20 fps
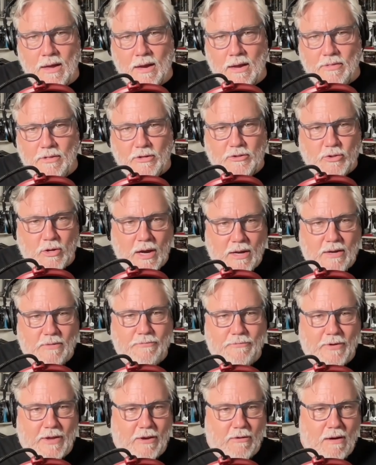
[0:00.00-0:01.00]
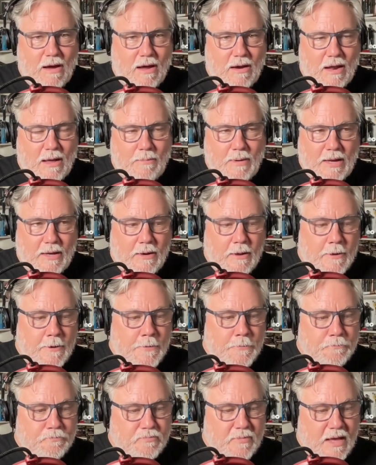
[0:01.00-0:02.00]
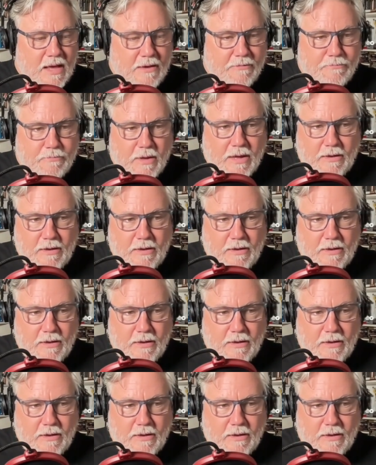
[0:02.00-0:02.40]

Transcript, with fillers: They're trying to figure out, I mean, if